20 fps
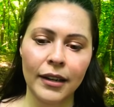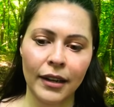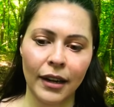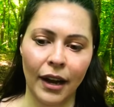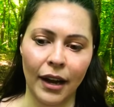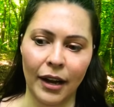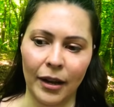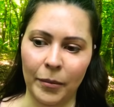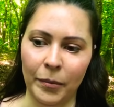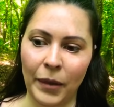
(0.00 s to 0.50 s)

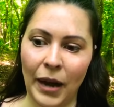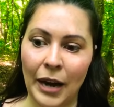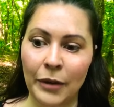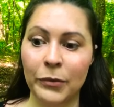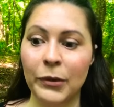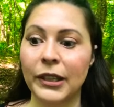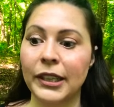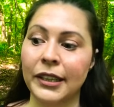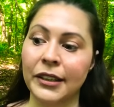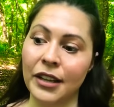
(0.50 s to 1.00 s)
I'd
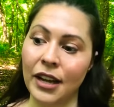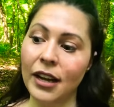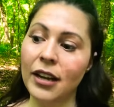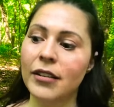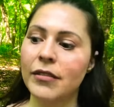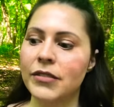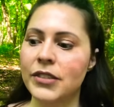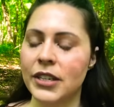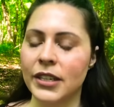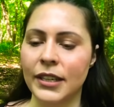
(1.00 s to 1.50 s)
really
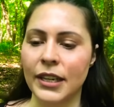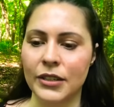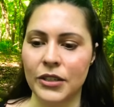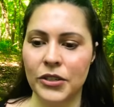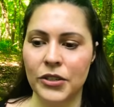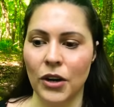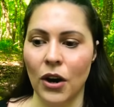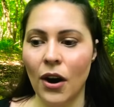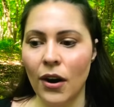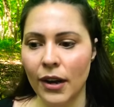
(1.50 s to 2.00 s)
love to get
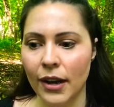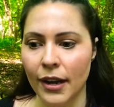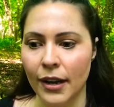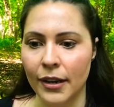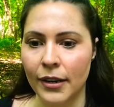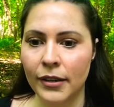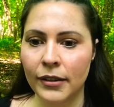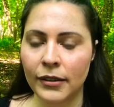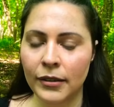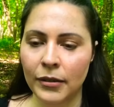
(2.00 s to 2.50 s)

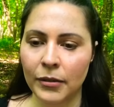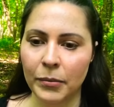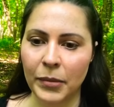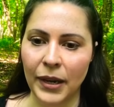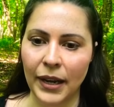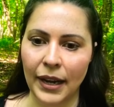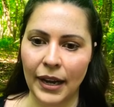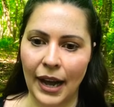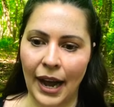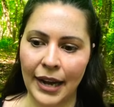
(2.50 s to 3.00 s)
started,
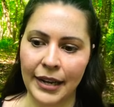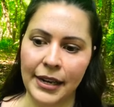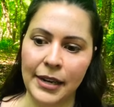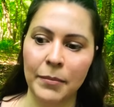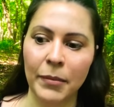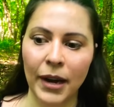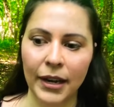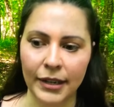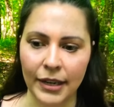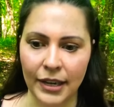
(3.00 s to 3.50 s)
but I need
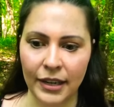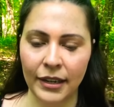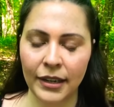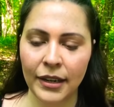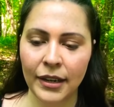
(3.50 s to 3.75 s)
money.